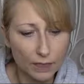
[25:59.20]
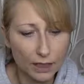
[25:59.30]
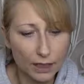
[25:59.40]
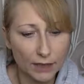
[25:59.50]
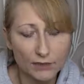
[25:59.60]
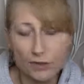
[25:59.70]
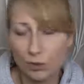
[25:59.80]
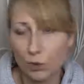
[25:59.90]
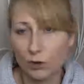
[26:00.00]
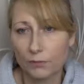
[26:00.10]
And there isn't
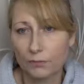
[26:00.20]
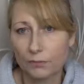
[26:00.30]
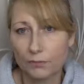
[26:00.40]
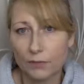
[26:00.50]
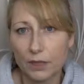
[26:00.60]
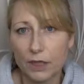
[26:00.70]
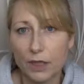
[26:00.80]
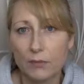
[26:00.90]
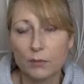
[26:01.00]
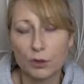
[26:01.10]
one,
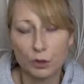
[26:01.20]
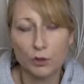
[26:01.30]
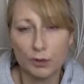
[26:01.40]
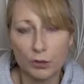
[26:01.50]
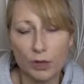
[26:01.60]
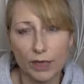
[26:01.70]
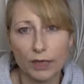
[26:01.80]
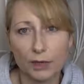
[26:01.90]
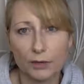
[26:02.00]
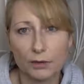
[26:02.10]
but it will be
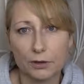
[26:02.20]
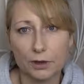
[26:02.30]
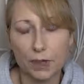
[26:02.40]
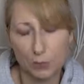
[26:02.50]
okay. I